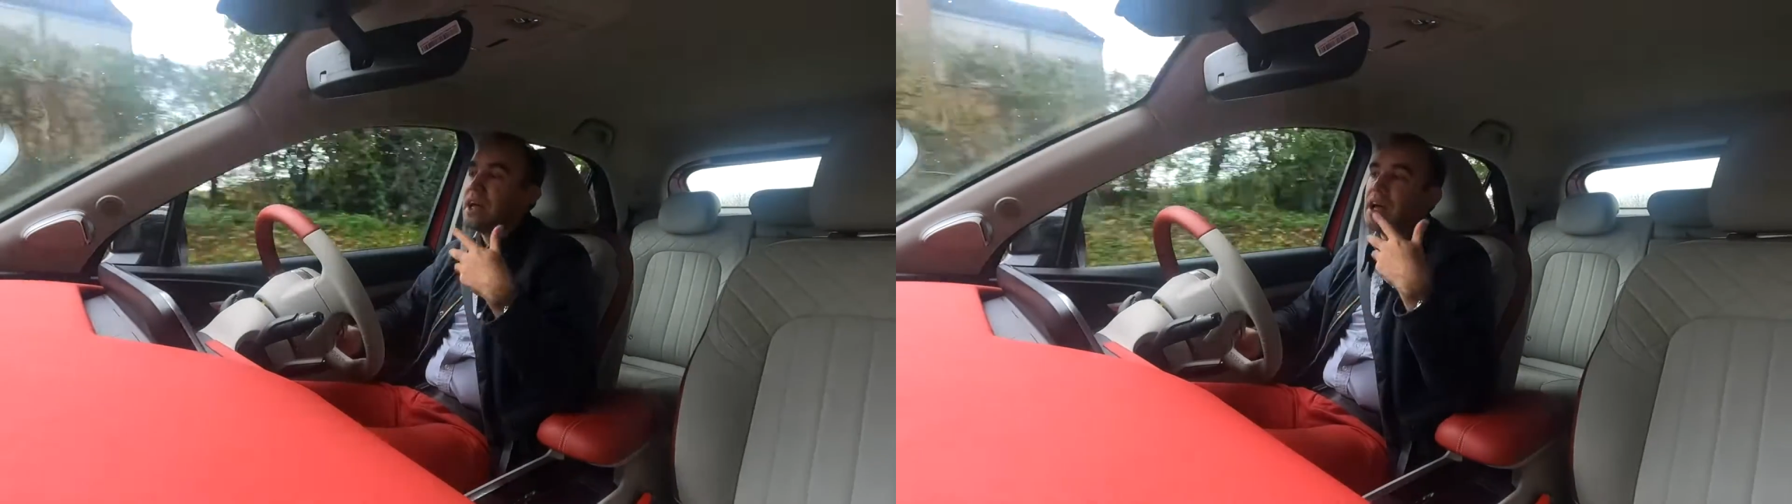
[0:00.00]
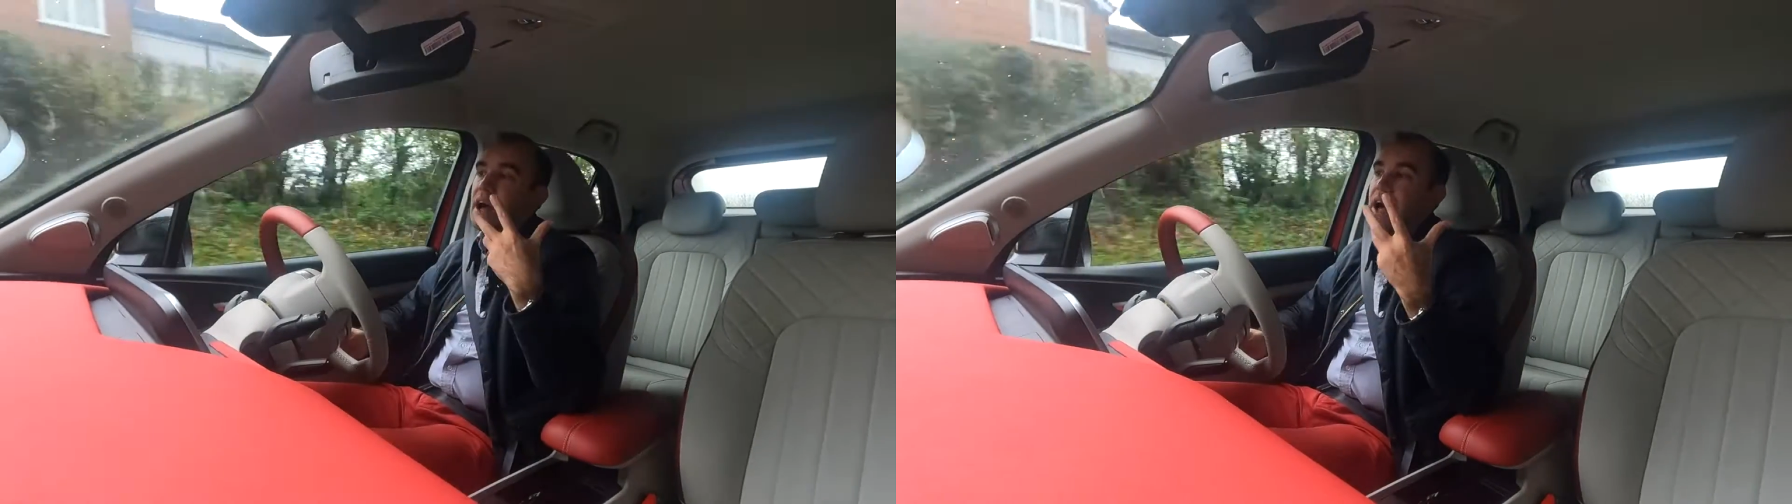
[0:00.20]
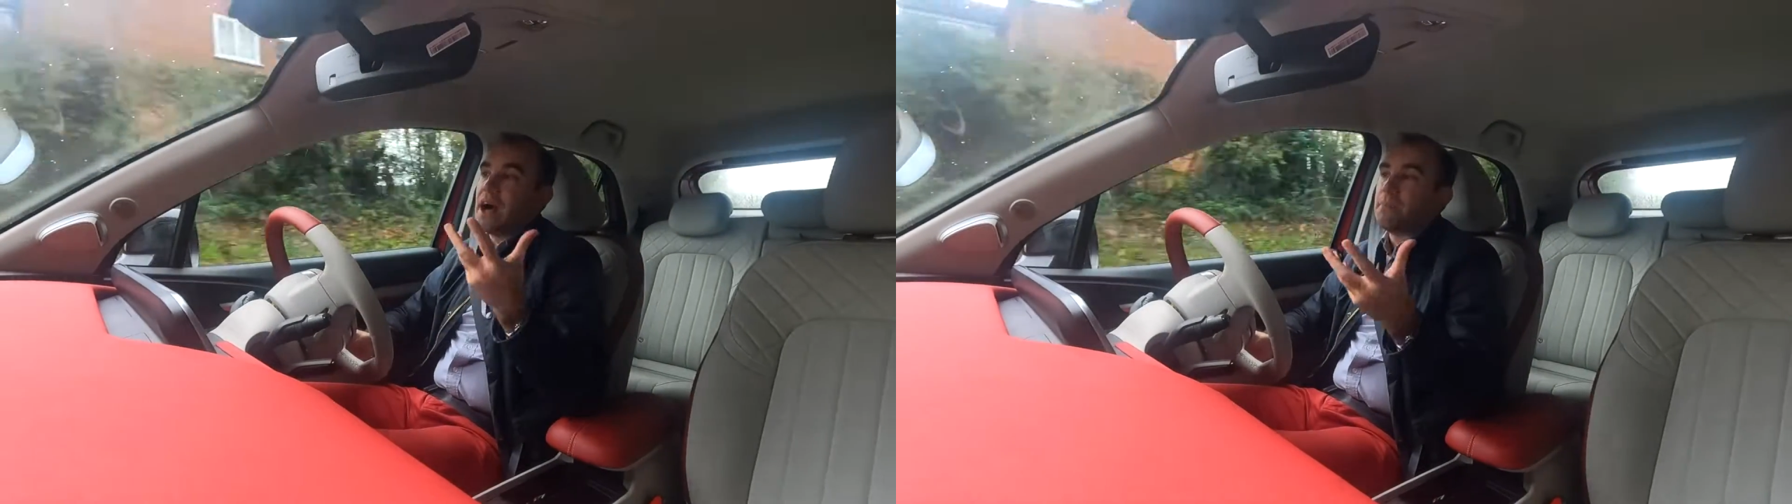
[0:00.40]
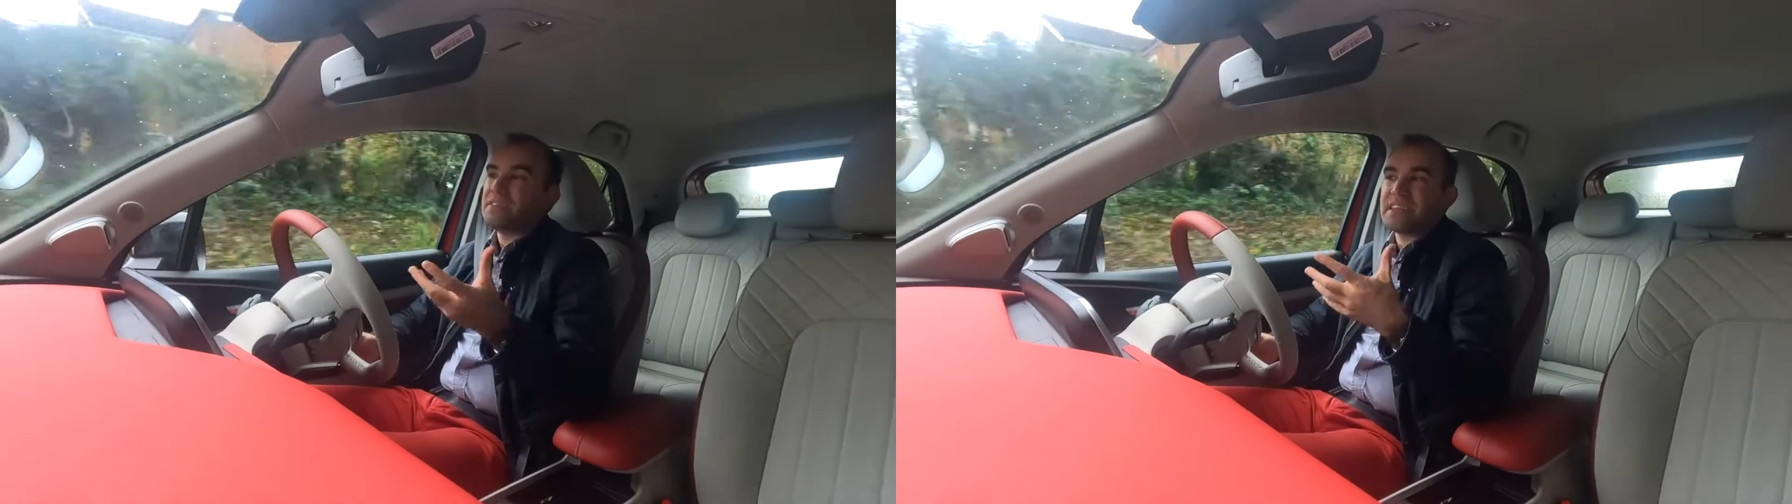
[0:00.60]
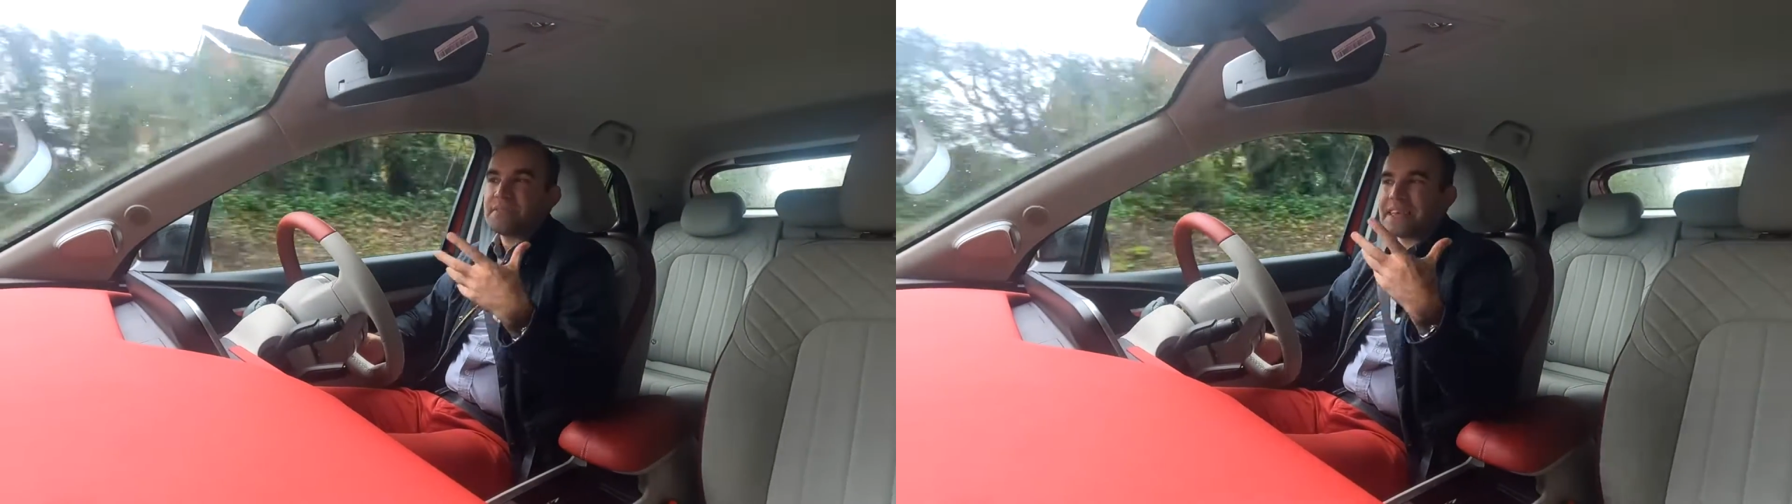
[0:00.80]

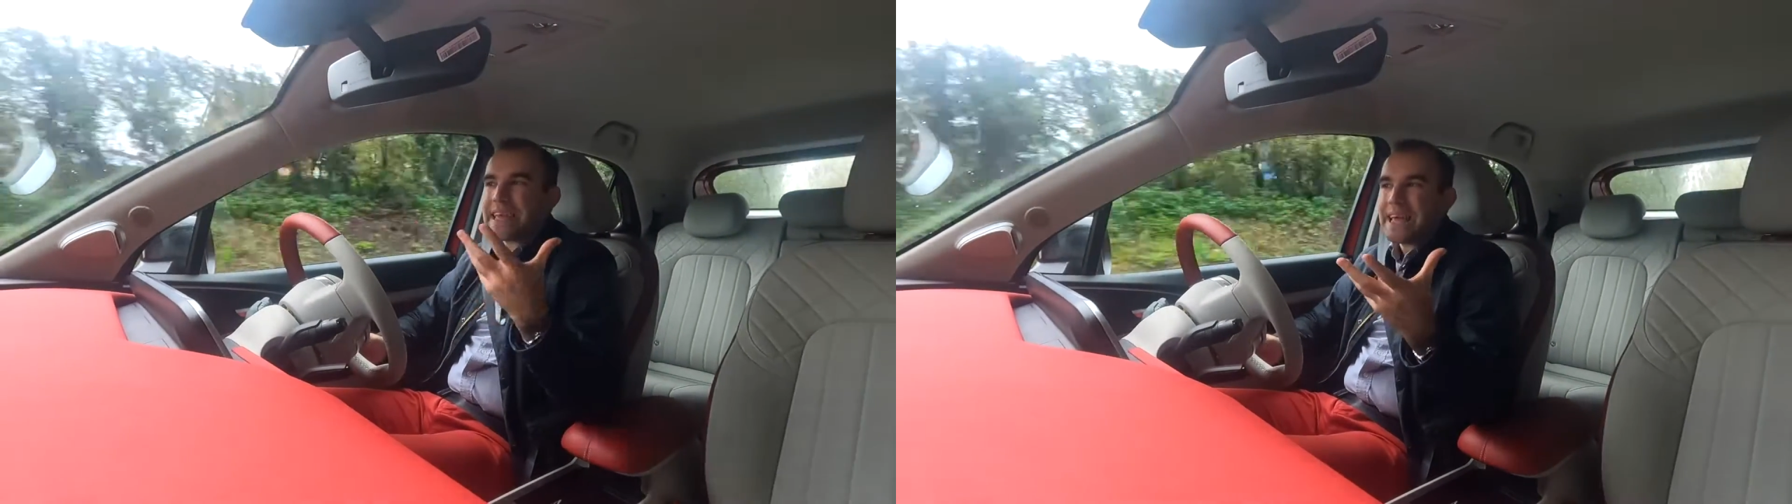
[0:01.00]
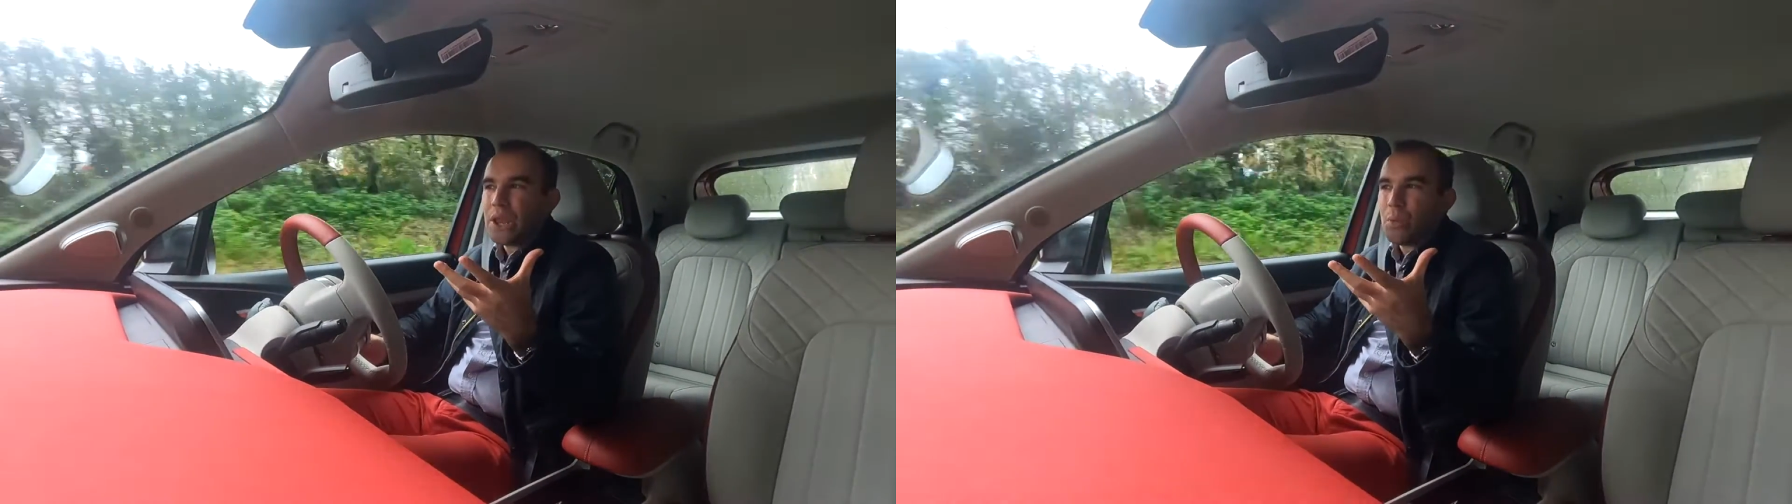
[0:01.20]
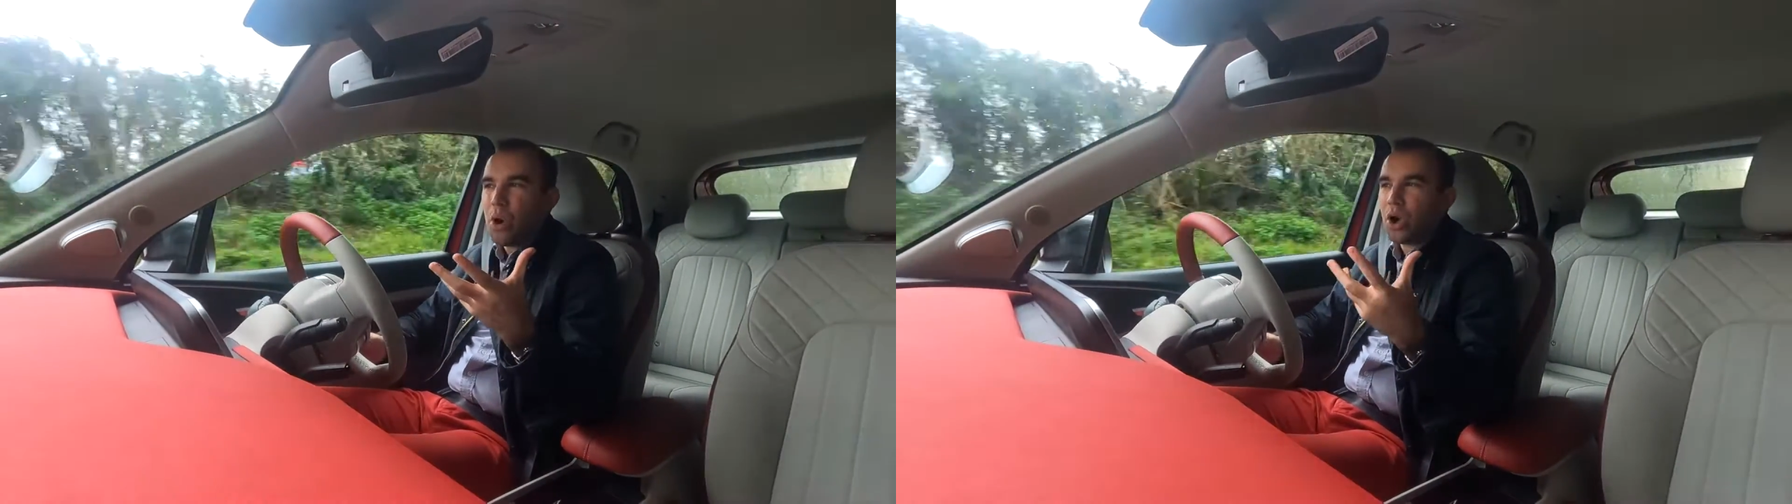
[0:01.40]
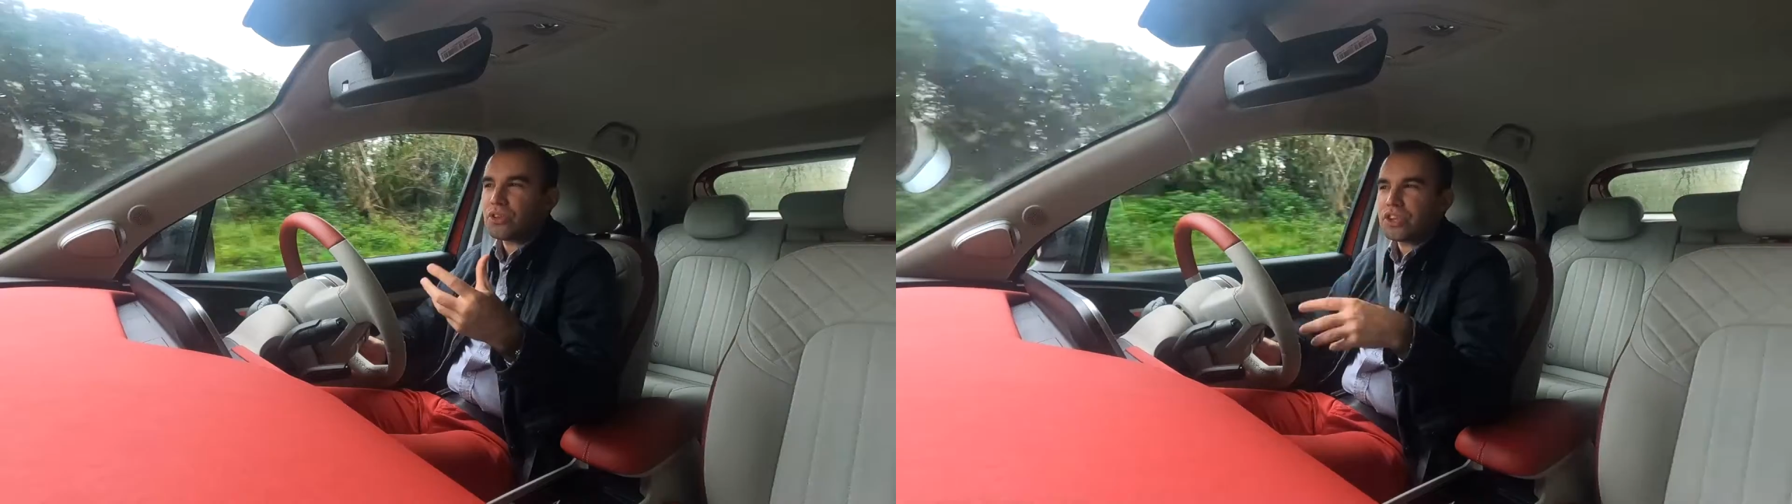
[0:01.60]
7 kilowatt,